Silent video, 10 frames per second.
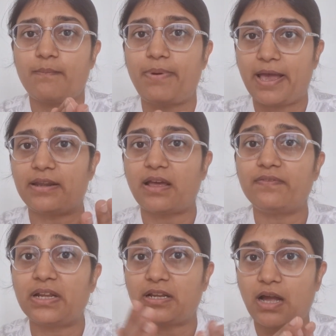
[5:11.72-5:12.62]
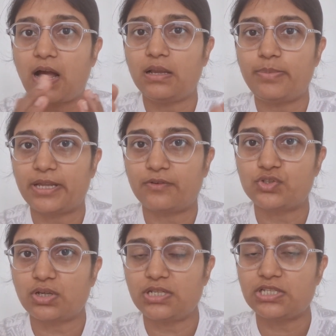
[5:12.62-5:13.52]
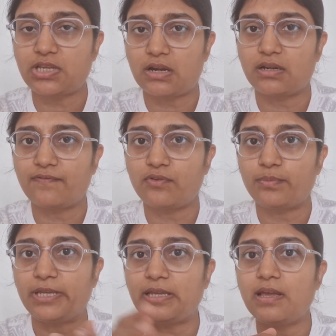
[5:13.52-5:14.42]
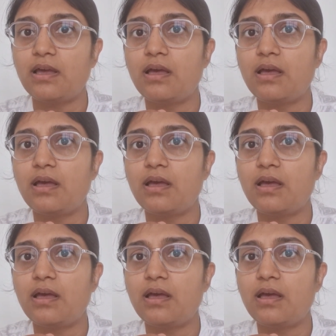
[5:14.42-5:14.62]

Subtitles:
Bhairav and Kaal Bhairav journey started for me.